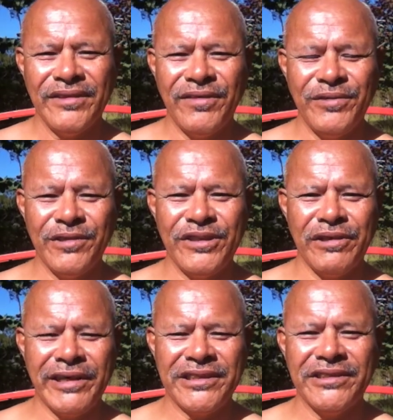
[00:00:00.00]
of your
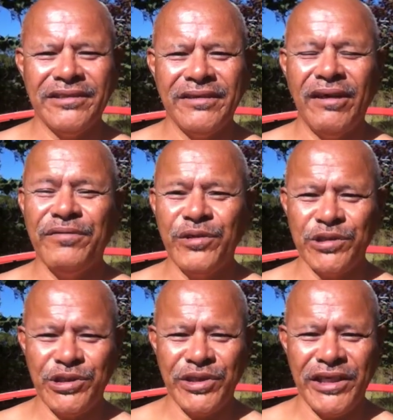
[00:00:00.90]
direction, of
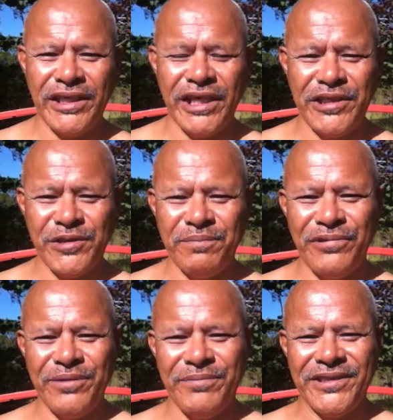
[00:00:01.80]
your journey and your
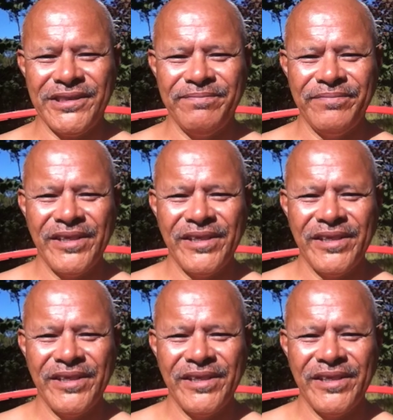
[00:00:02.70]
purpose?